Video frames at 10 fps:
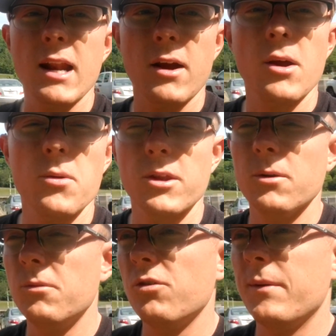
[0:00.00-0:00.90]
area where
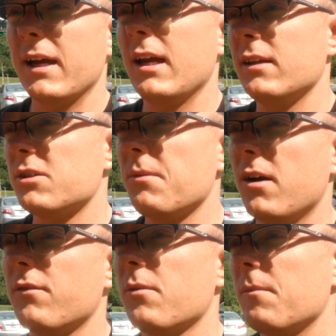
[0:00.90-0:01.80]
they'll move back into
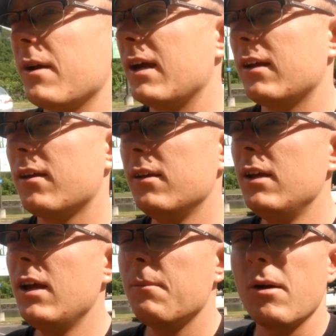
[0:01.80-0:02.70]
spawn from the bank.
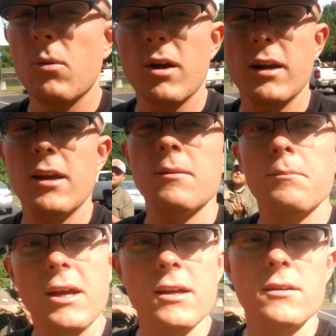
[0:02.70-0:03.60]
But we're going to get
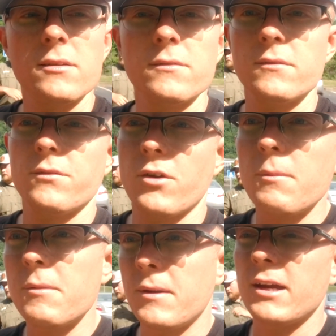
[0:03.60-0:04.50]
bait
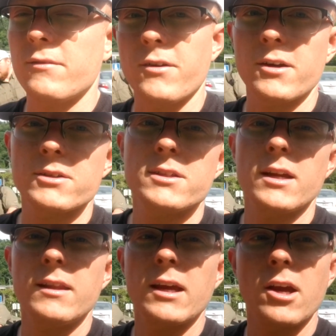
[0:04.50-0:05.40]
from the bank first
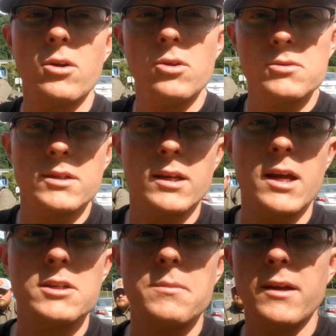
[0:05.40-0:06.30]
and then go use it to
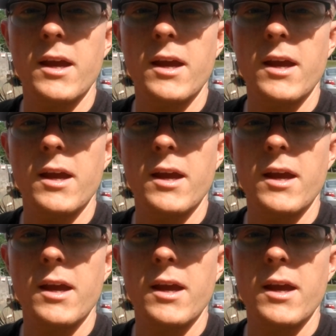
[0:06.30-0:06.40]
catch big